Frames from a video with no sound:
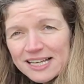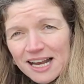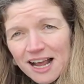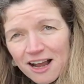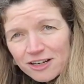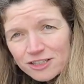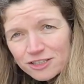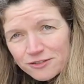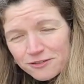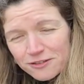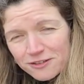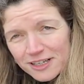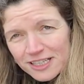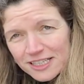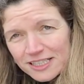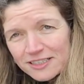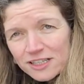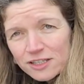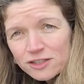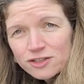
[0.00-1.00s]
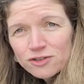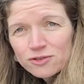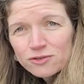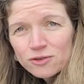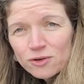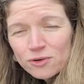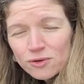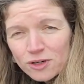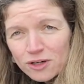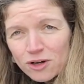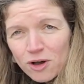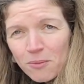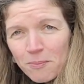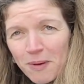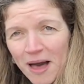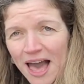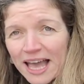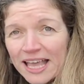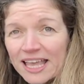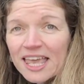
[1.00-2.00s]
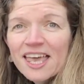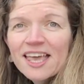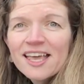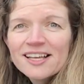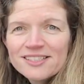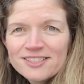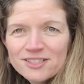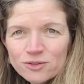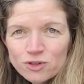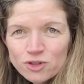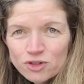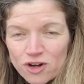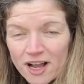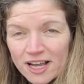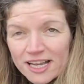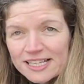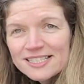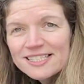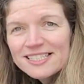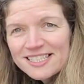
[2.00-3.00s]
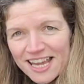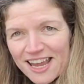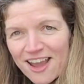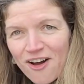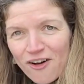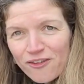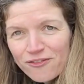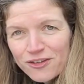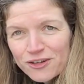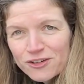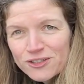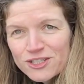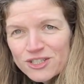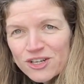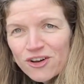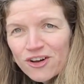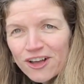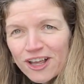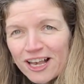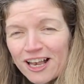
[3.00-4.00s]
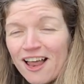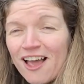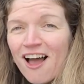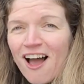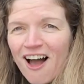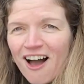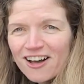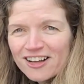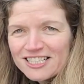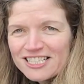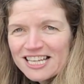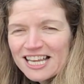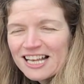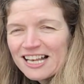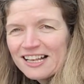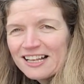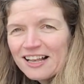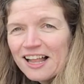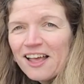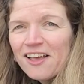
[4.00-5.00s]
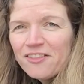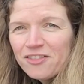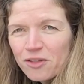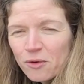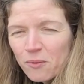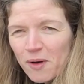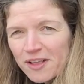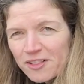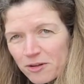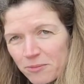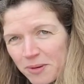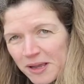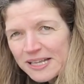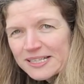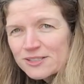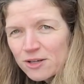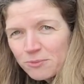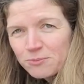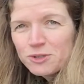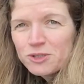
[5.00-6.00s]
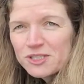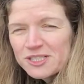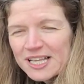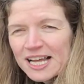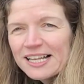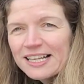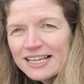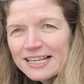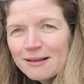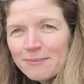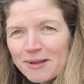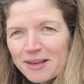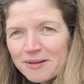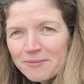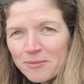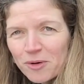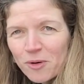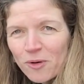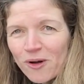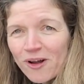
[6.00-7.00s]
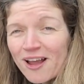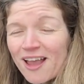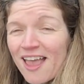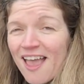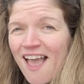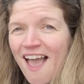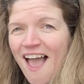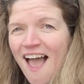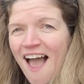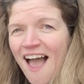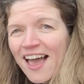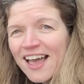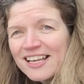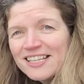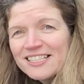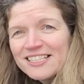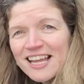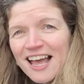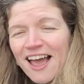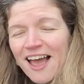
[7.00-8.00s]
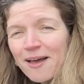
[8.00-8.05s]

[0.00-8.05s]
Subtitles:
it harder for anything to grow and come back. So try and stay off your soil until the weather picks up just that little bit more. And